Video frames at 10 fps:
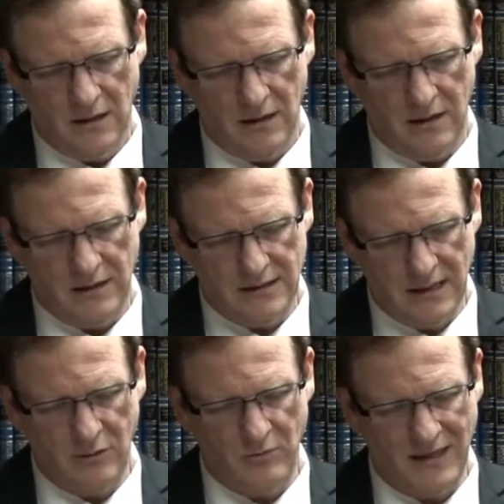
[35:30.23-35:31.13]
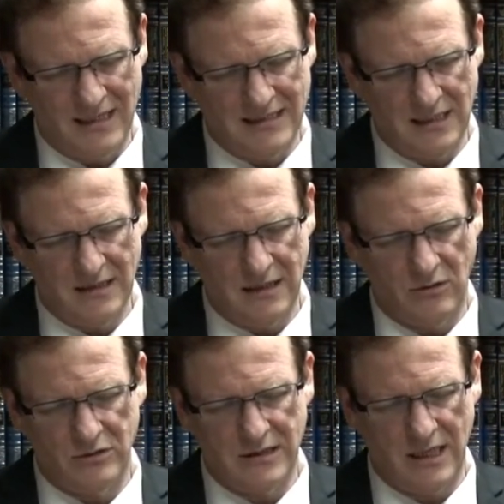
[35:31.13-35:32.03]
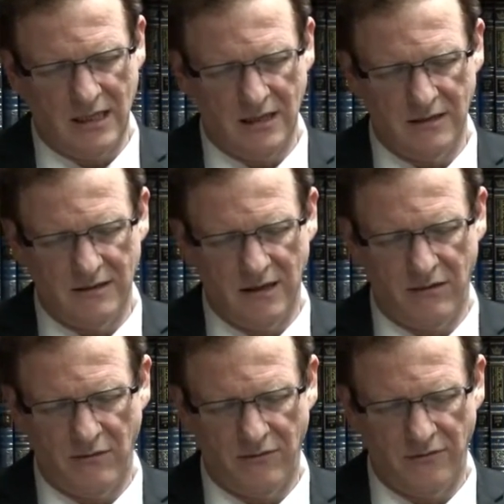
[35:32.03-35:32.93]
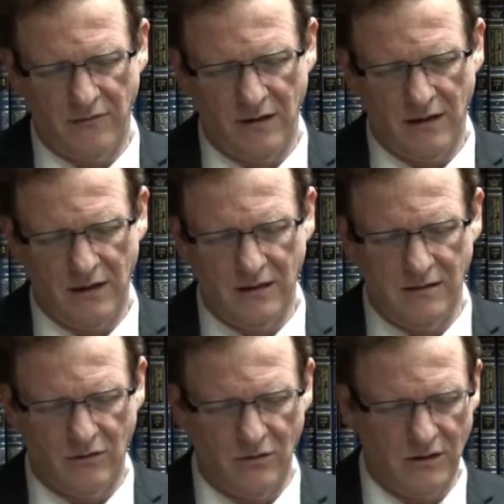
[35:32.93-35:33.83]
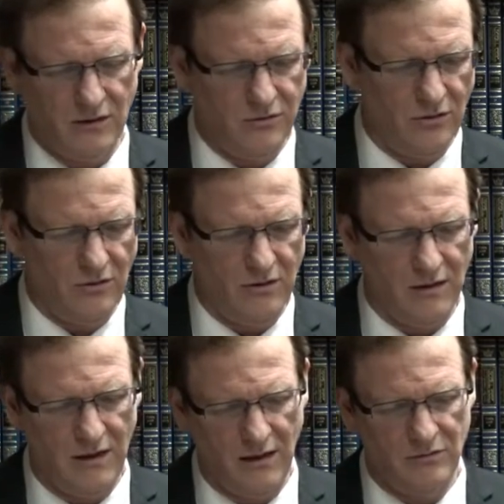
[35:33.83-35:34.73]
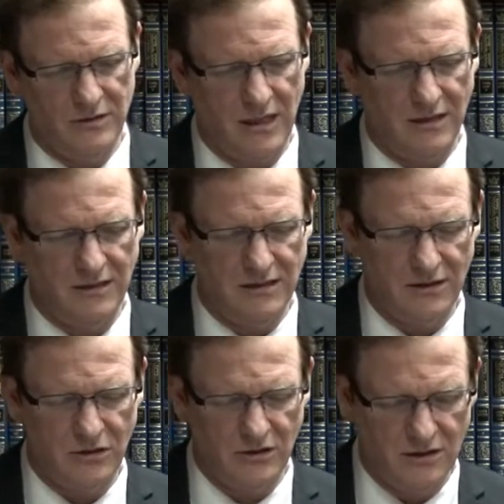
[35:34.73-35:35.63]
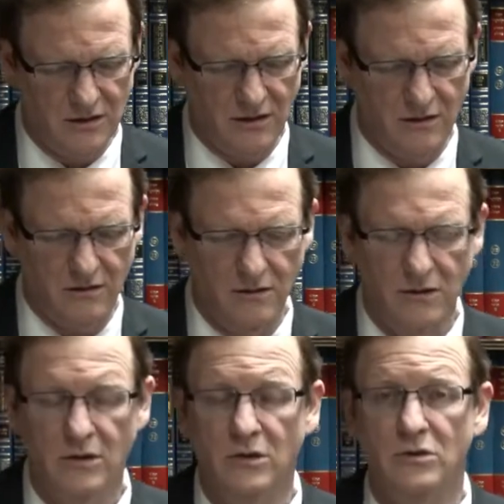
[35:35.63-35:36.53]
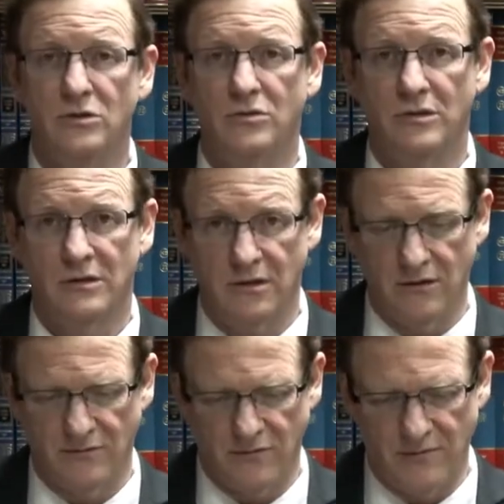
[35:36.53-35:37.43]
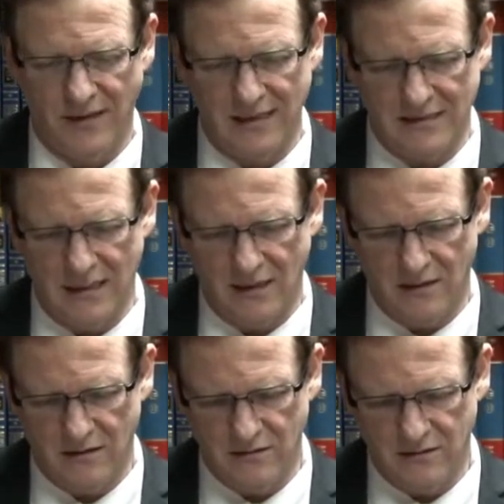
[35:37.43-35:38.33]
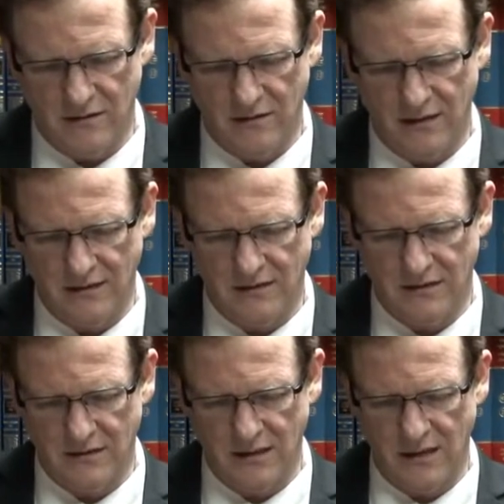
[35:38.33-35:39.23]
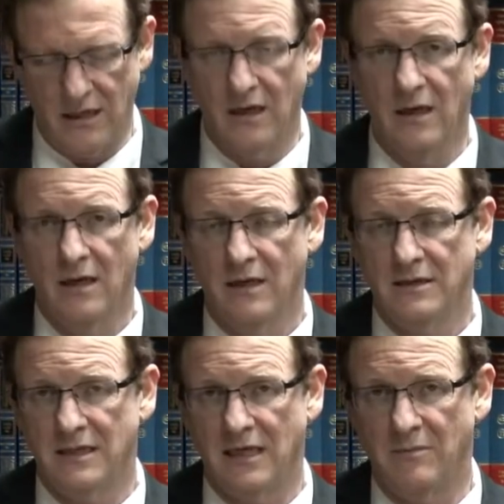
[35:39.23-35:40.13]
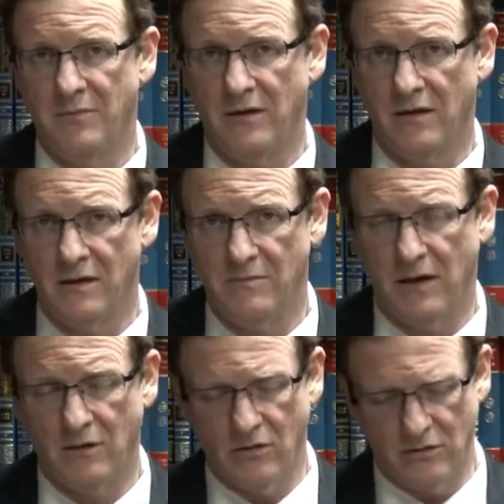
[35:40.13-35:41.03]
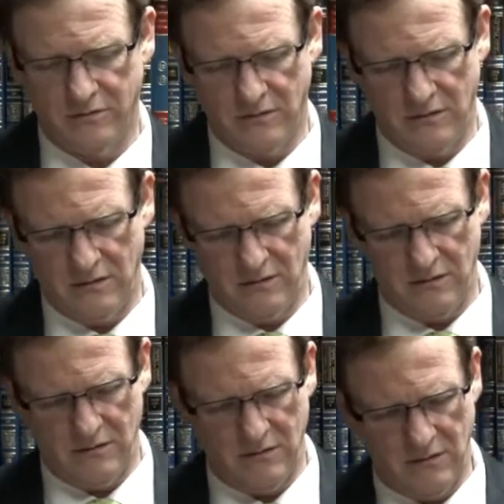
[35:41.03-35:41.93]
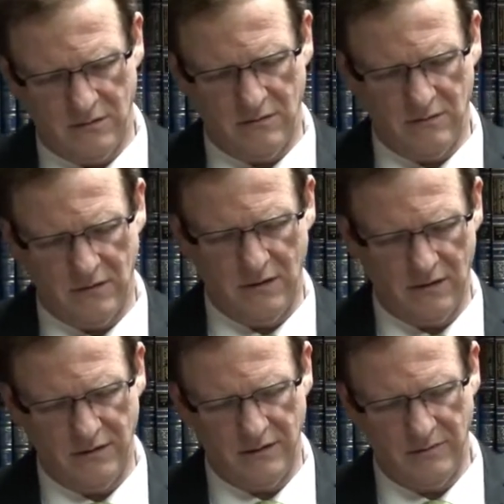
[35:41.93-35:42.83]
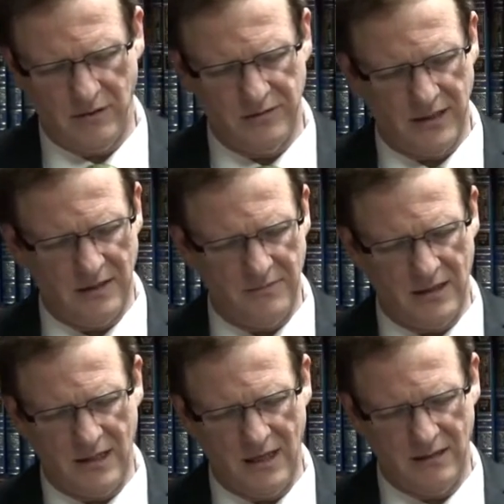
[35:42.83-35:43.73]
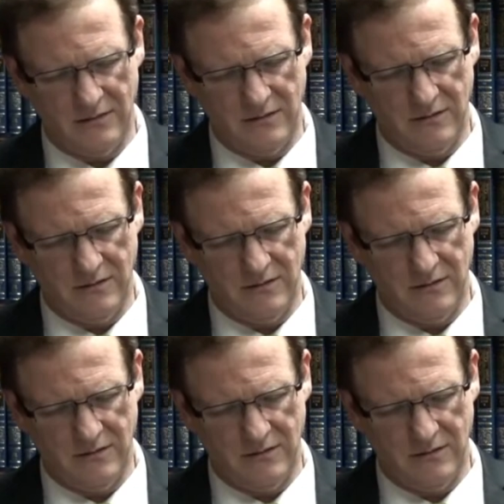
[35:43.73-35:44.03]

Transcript: And they said, Umachazrin tarotzeach, and the death of uh, either Kohen Gadol allows the unintentional killer to return from exile. So that's a second parak in Makot, the, the, we learned about Arei Miklat,